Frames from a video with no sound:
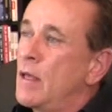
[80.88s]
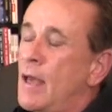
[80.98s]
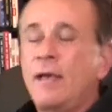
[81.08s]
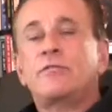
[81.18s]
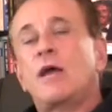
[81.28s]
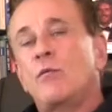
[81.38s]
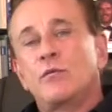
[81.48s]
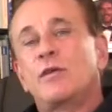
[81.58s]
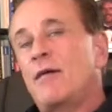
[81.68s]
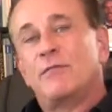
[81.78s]
as I
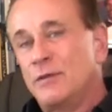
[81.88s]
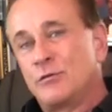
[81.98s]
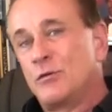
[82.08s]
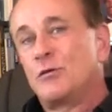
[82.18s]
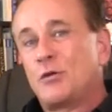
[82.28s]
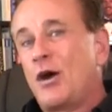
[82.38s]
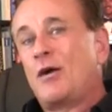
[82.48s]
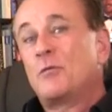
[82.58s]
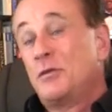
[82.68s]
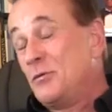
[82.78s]
was having this little
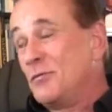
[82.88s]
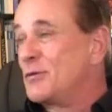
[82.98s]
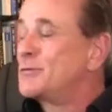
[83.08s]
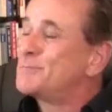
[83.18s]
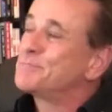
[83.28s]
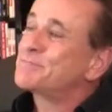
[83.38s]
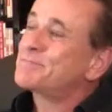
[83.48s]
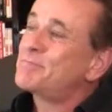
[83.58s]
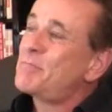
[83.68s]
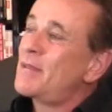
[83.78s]
talk with the universe,
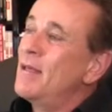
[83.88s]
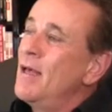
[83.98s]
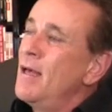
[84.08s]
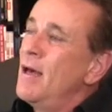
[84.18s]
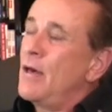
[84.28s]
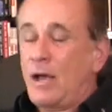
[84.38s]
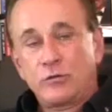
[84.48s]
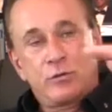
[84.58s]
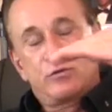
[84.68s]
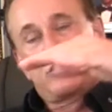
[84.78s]
I
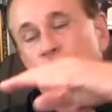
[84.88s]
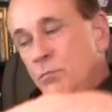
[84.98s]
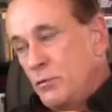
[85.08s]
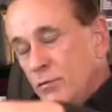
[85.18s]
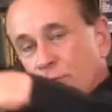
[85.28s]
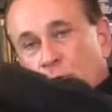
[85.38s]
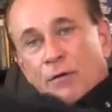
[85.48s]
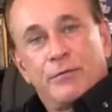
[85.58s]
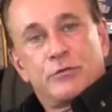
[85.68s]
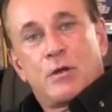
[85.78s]
saw these two beautiful
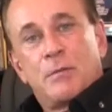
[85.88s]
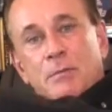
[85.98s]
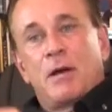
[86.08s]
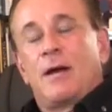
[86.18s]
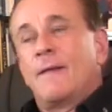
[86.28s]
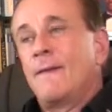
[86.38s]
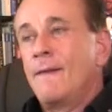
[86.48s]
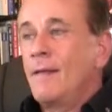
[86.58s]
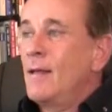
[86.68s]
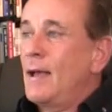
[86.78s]
dolphins coming by.
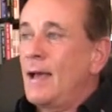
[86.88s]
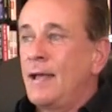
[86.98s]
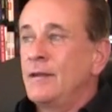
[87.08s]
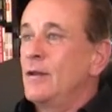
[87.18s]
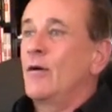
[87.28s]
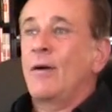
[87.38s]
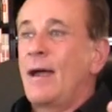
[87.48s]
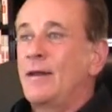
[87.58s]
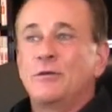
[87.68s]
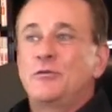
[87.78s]
And,
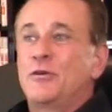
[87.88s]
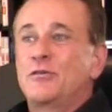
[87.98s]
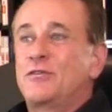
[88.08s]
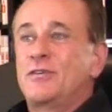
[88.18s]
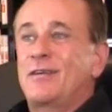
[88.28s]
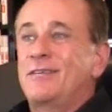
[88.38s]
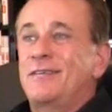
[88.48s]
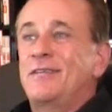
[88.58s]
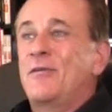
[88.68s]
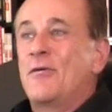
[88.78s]
out of just,
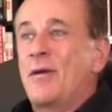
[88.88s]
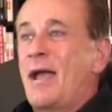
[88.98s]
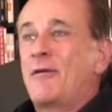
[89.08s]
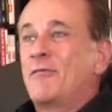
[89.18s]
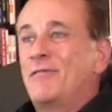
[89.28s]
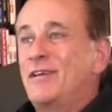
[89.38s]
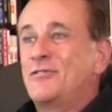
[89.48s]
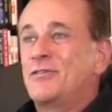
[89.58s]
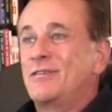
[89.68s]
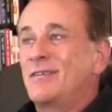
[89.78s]

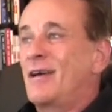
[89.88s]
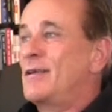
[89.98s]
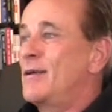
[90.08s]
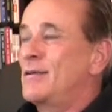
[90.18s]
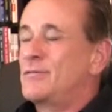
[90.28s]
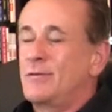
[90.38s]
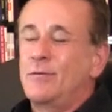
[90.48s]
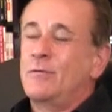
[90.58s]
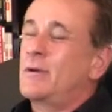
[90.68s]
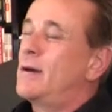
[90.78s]
aggravation, I said,
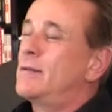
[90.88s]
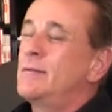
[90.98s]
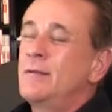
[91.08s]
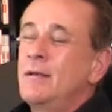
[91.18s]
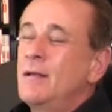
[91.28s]
oh, God,